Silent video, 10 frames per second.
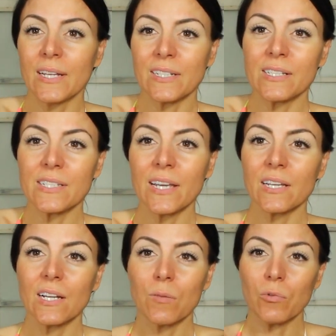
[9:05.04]
it does take
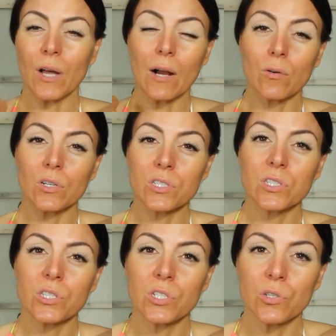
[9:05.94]
a couple
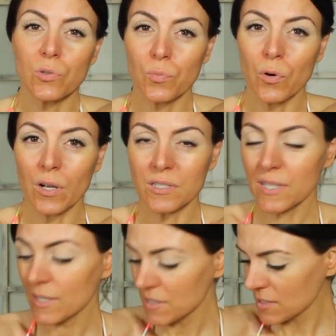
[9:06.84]
hours to
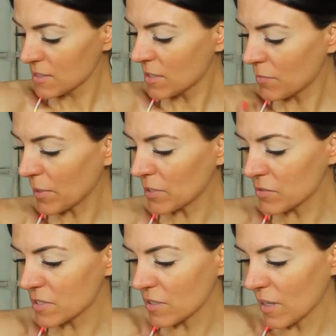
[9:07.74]
process, but you
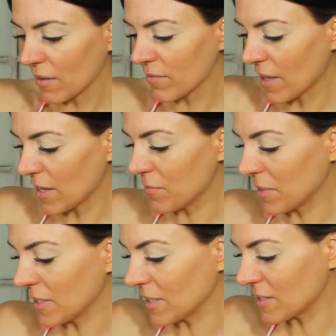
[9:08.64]
still have that
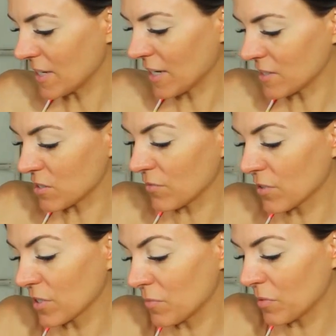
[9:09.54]
immediate tan. So if
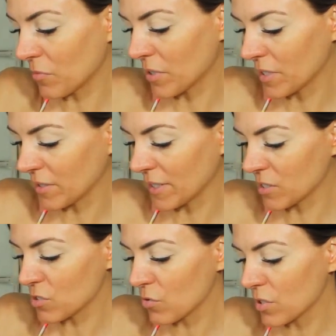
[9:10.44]
you're going to be wearing like
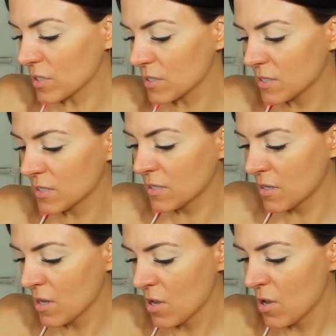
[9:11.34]
shorts,
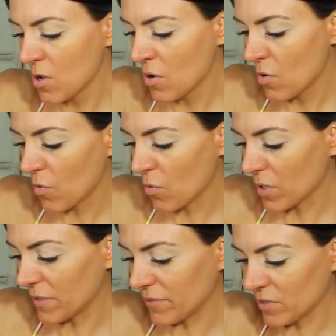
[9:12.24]

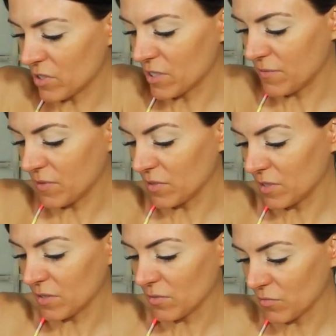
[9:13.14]
or if you're just
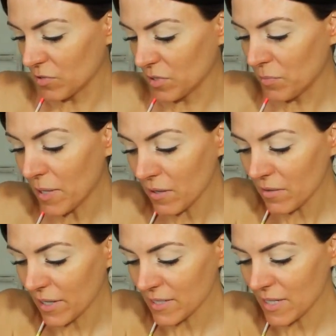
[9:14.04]
feeling really pale
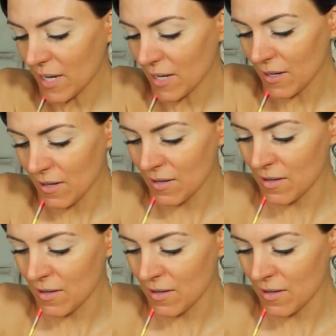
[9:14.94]
that day,